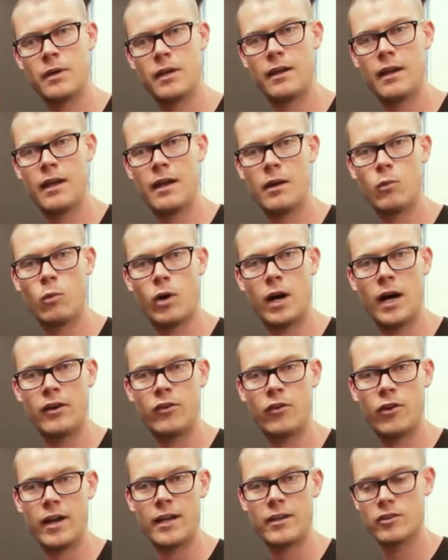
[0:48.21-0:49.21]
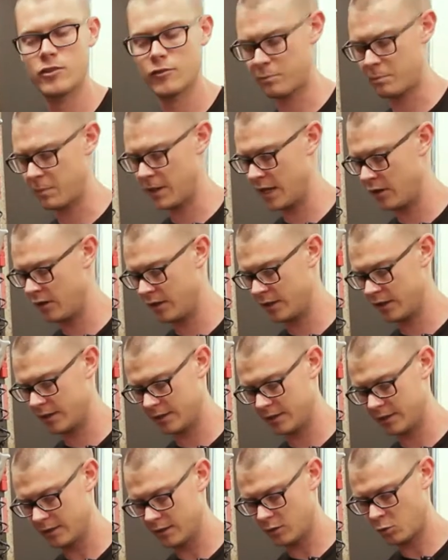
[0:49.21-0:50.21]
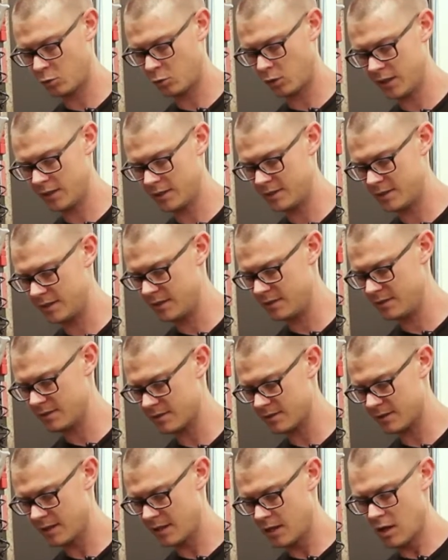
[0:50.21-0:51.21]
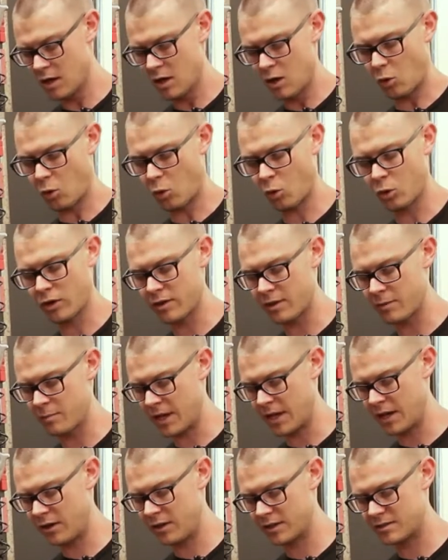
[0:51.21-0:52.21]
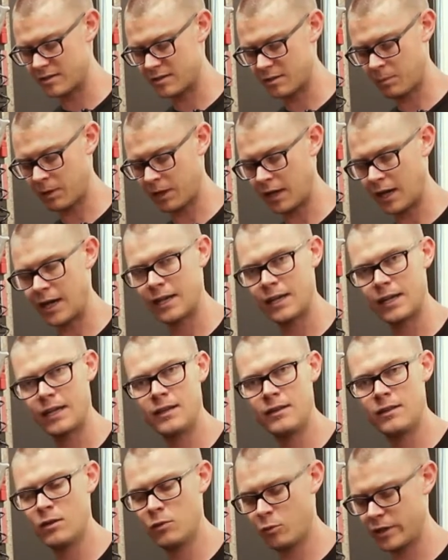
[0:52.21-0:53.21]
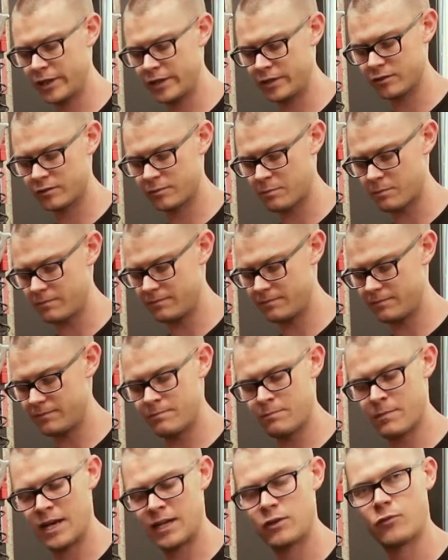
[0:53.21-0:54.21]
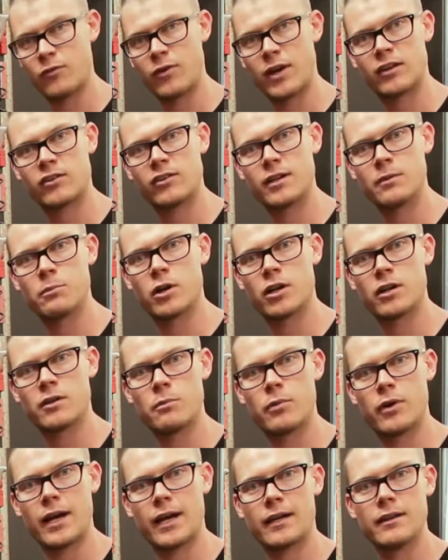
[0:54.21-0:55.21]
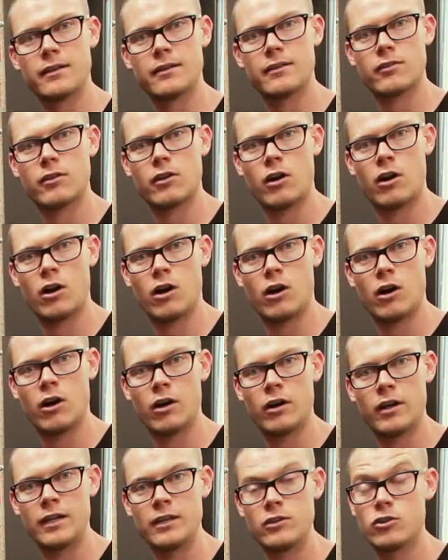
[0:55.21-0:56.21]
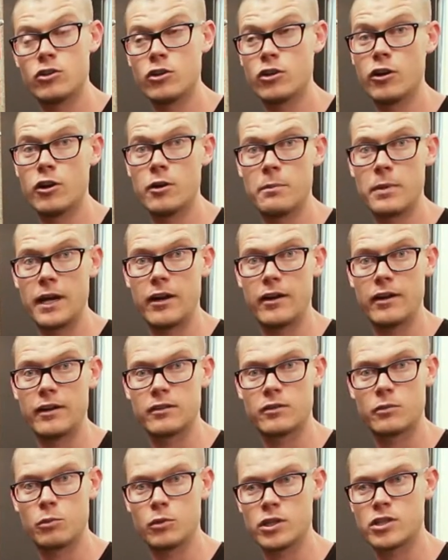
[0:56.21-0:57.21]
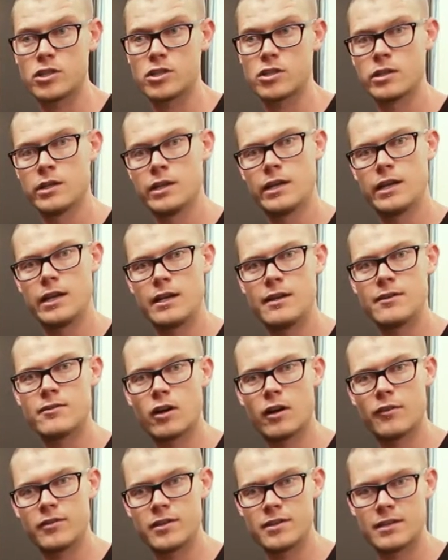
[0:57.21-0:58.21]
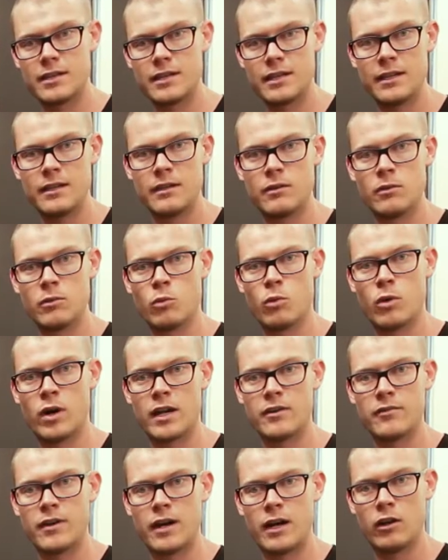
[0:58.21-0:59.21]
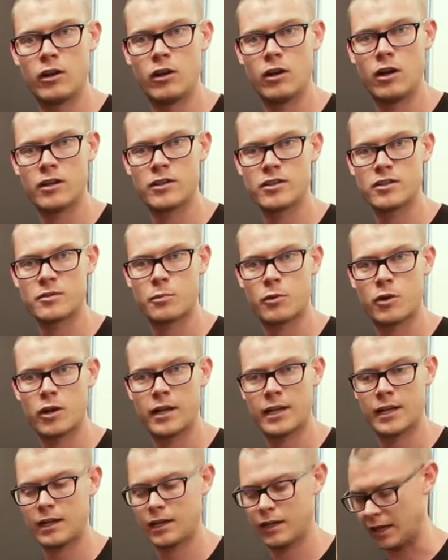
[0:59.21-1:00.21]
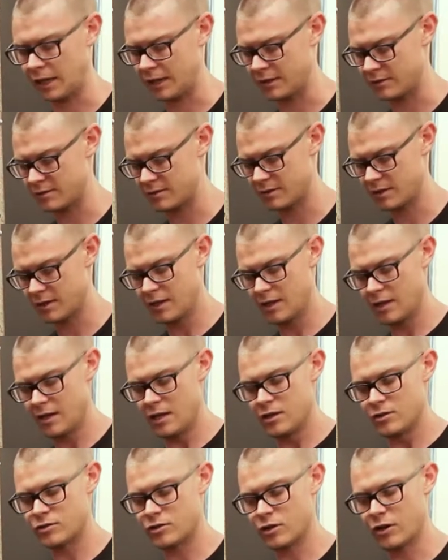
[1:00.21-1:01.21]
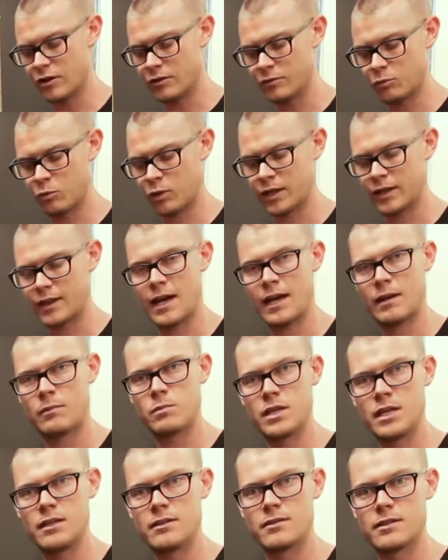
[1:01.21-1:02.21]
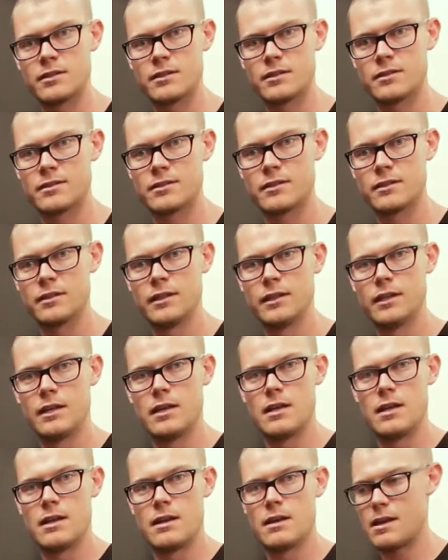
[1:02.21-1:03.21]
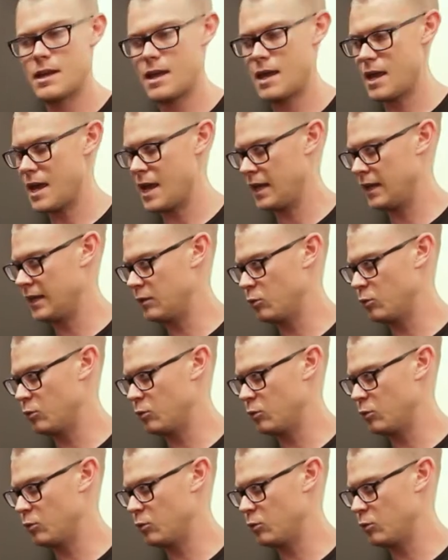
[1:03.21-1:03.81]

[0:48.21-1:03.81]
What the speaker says: in a wide range of bearing qualities. All of the bearings supplied in the Wheels Manufacturing bottom brackets are enduro bearings, which is obviously one of our largest product lines. So what that means is any